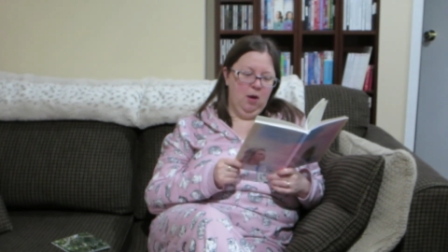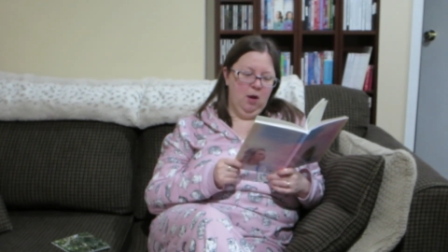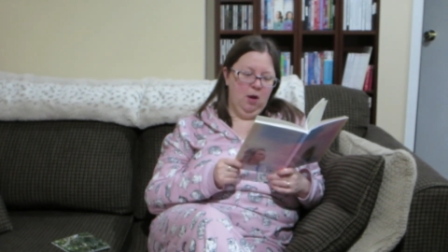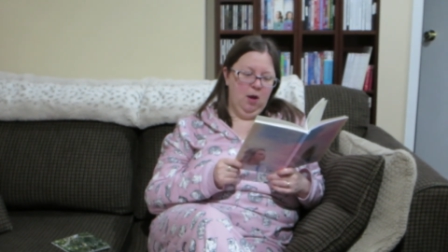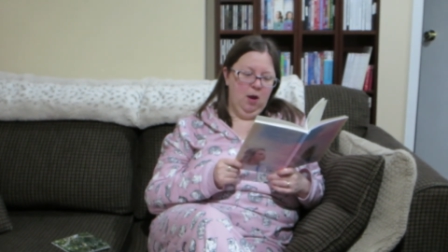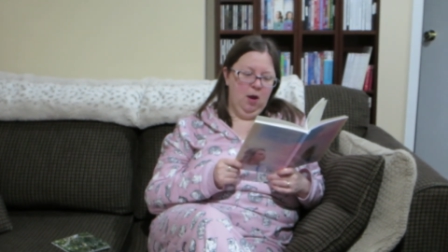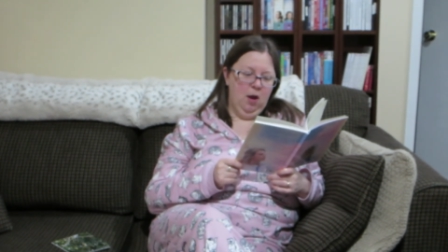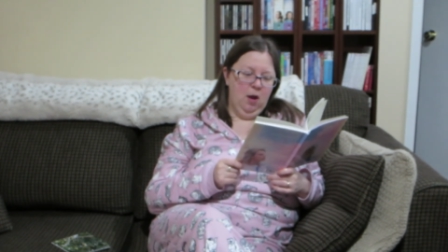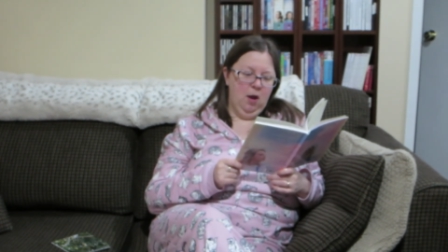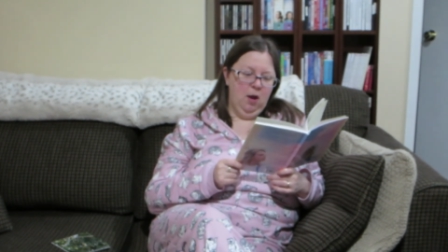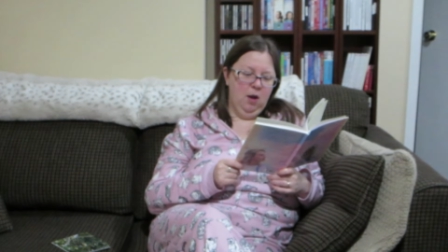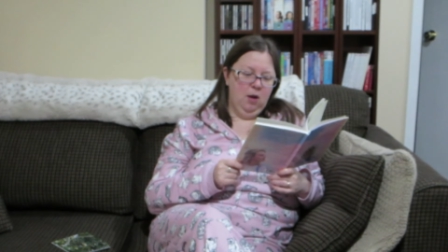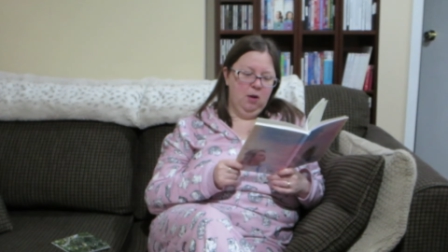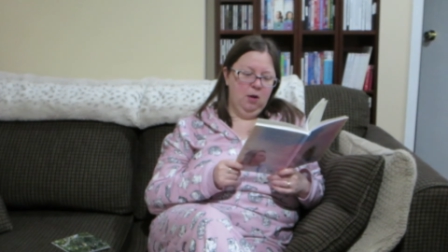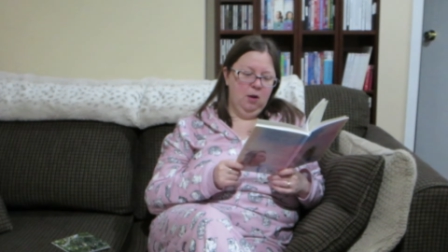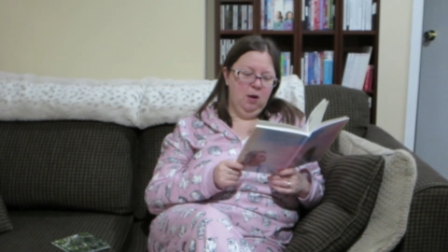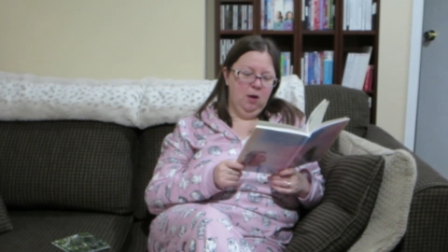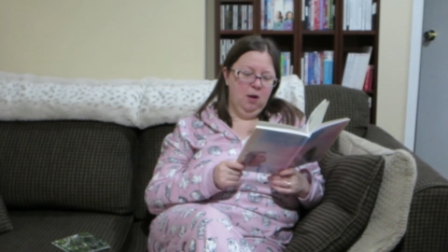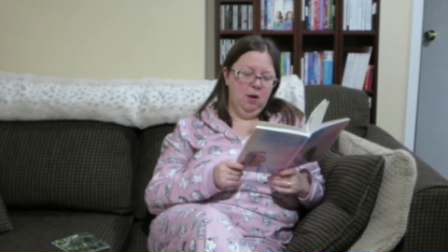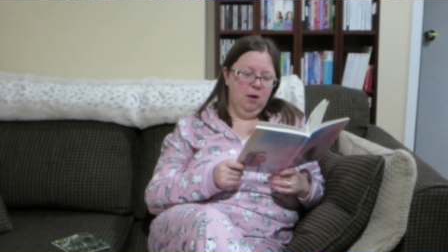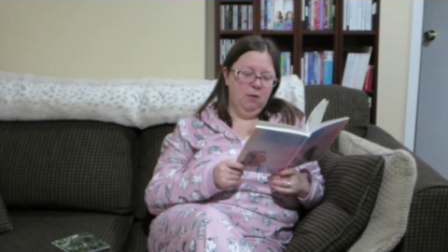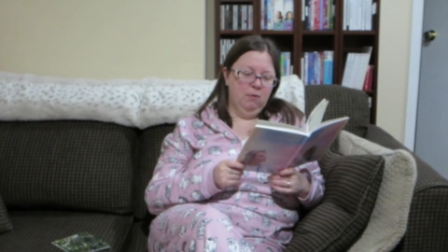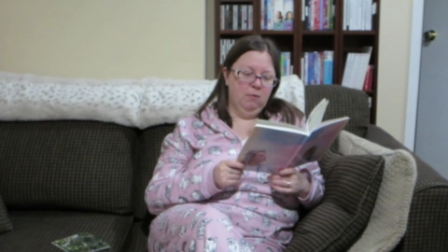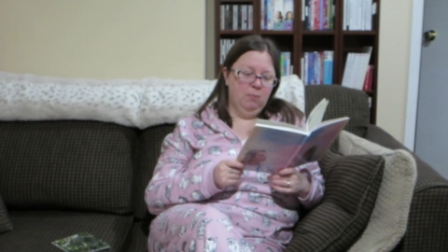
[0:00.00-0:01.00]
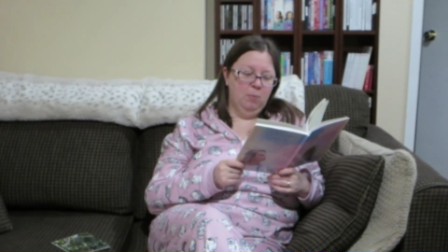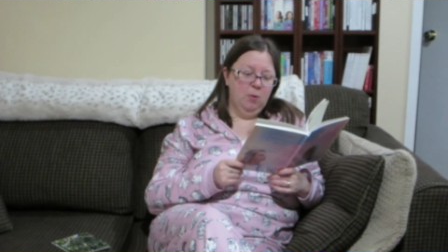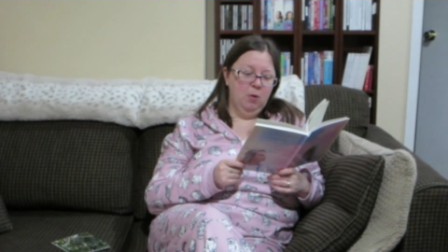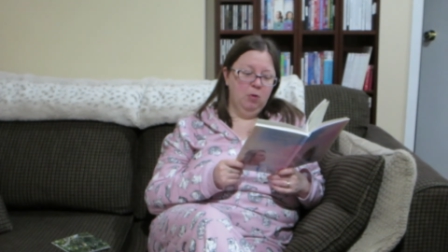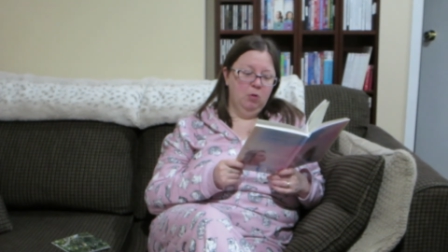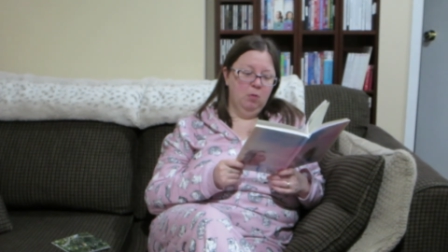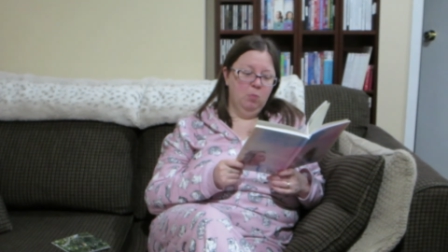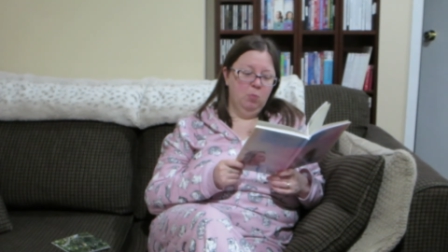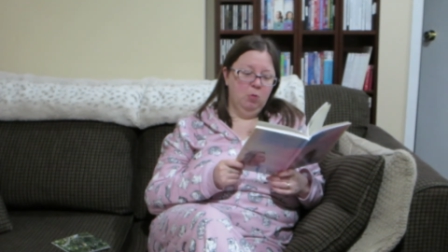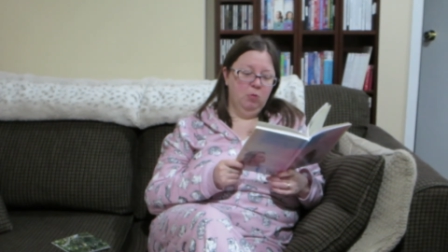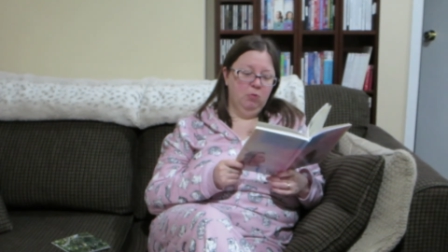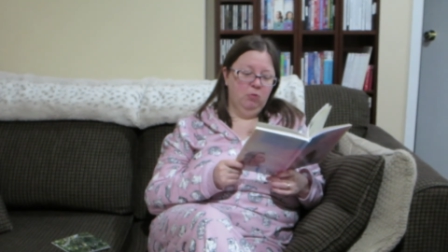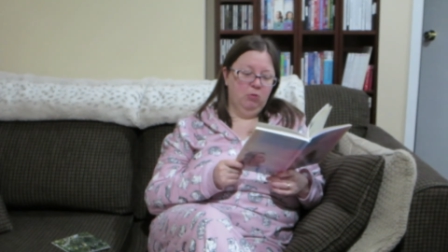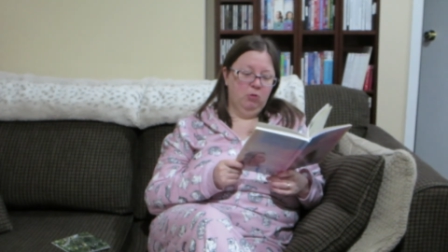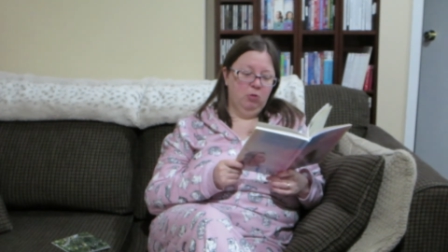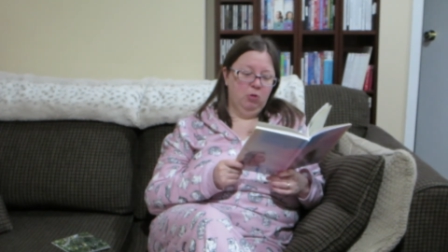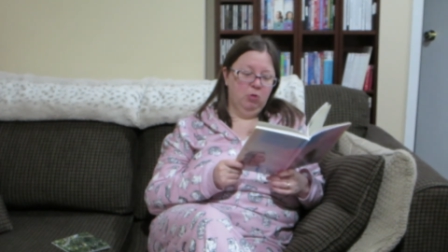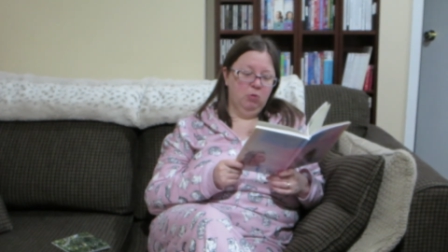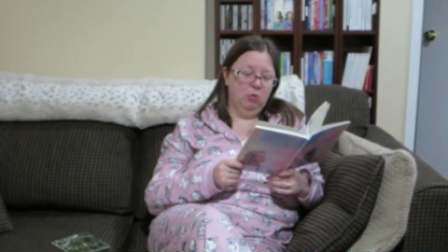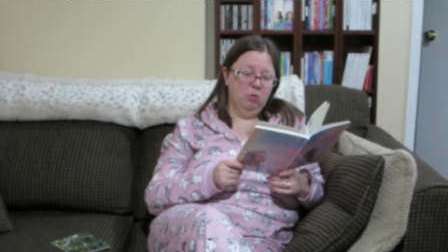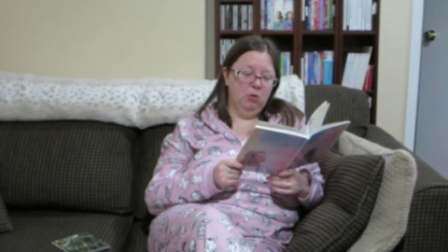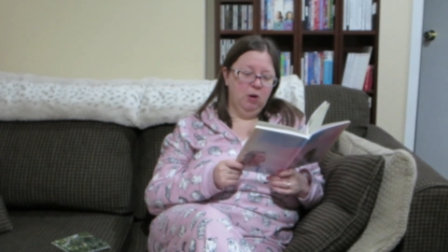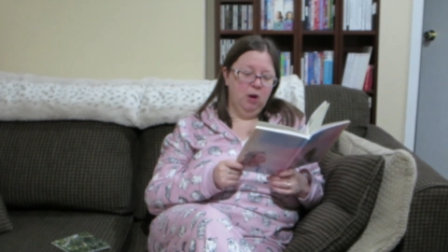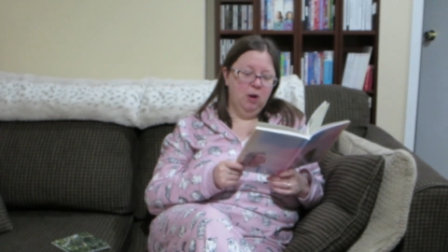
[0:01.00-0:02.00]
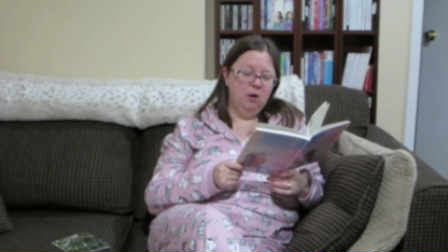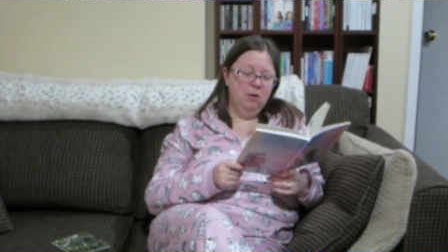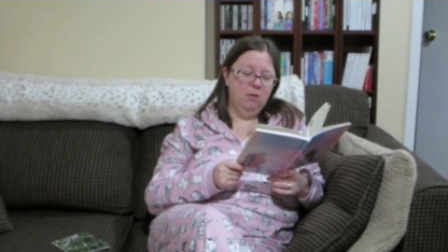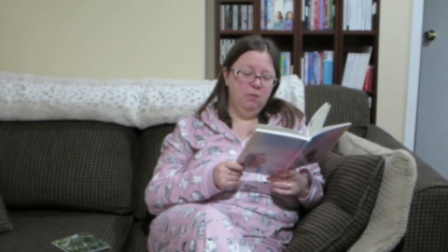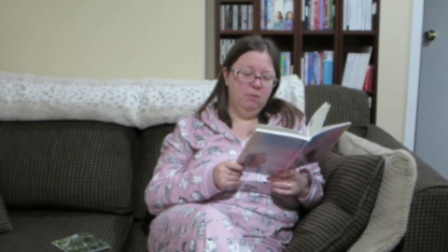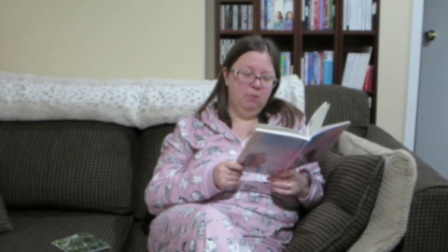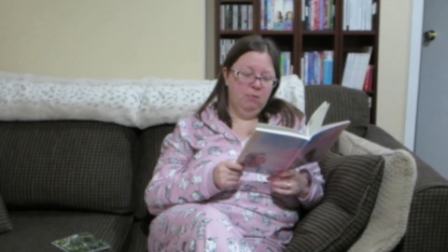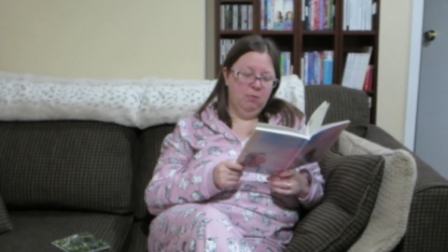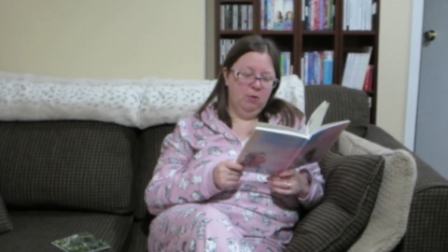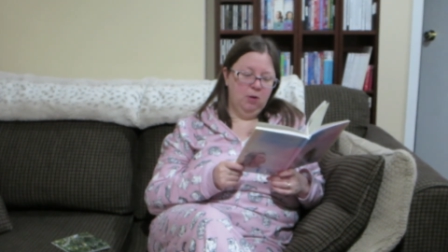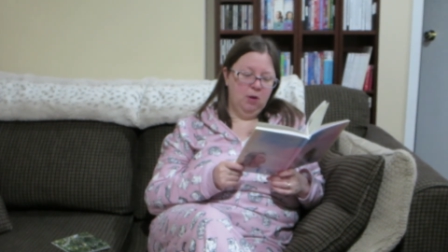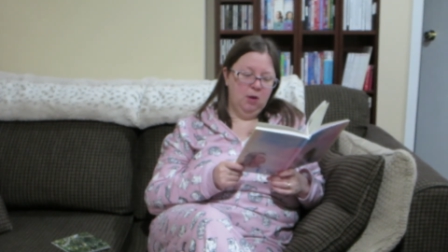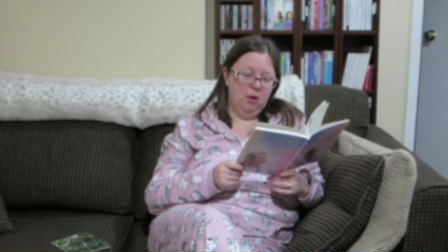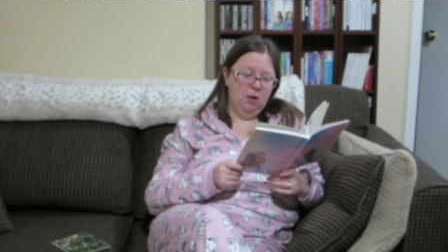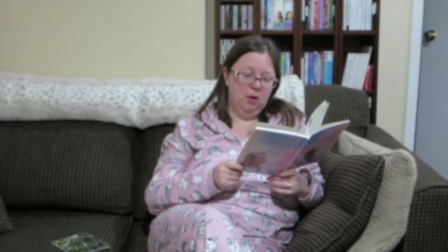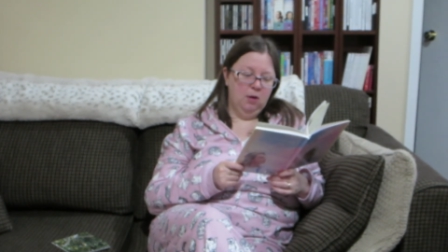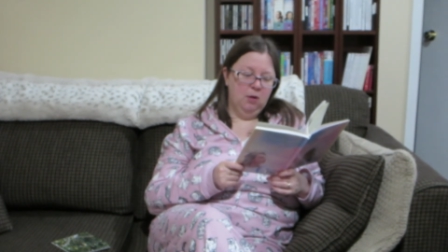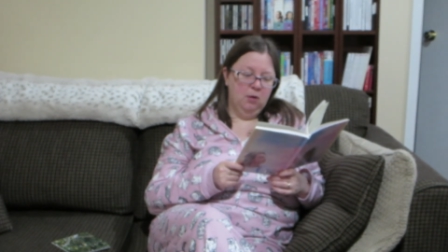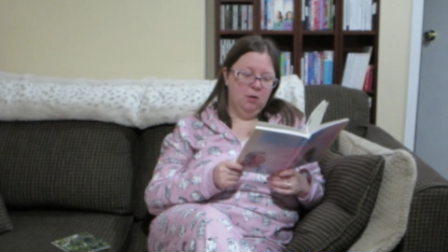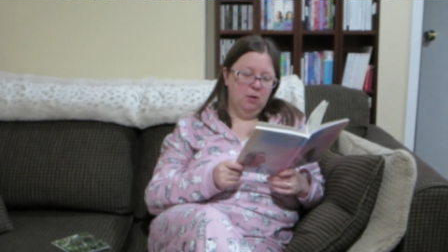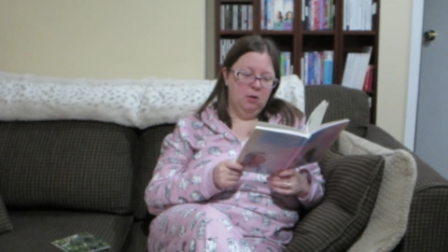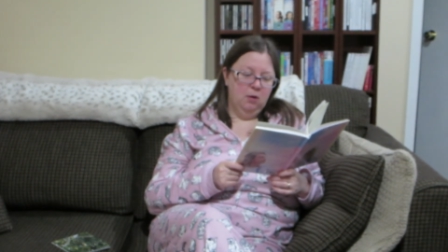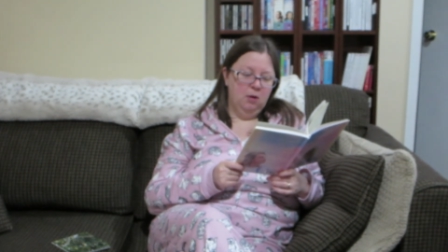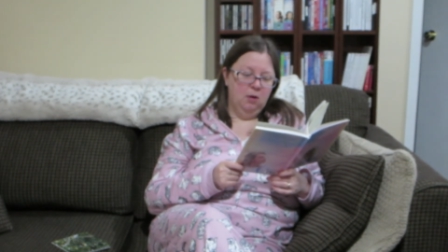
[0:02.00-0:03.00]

and it has been the most creatively